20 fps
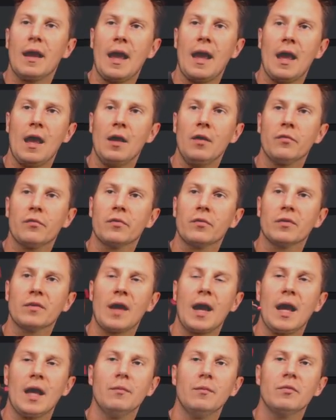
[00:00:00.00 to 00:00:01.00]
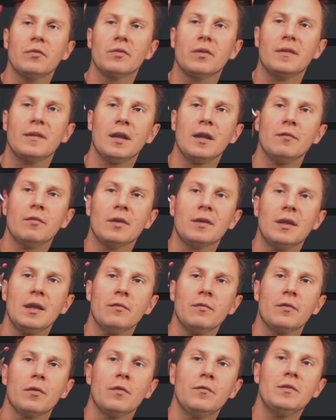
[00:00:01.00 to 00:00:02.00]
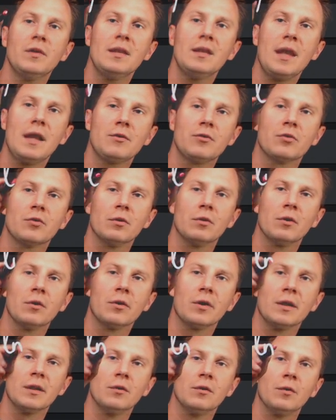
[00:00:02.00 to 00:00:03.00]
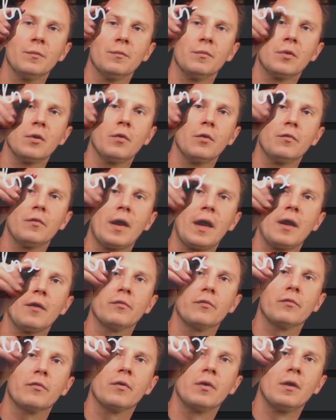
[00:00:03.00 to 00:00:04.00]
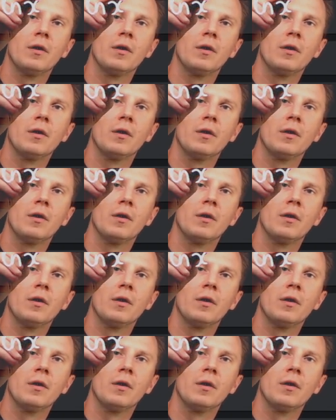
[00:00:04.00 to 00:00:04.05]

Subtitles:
f times the derivative of the natural logarithm of f.